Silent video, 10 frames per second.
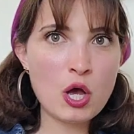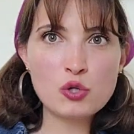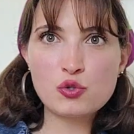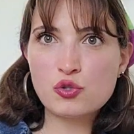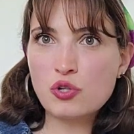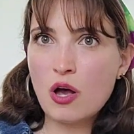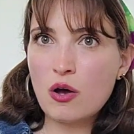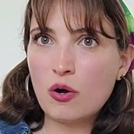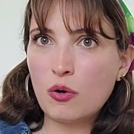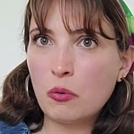
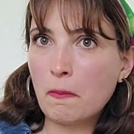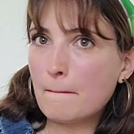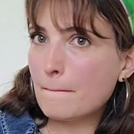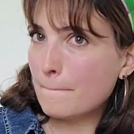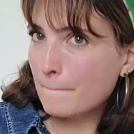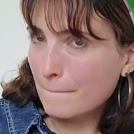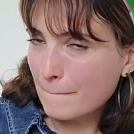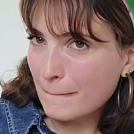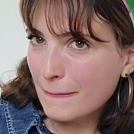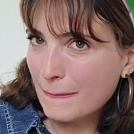So
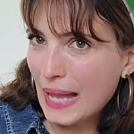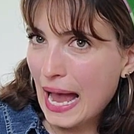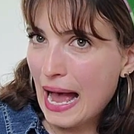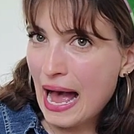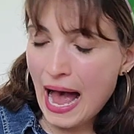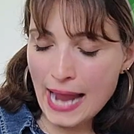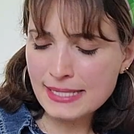high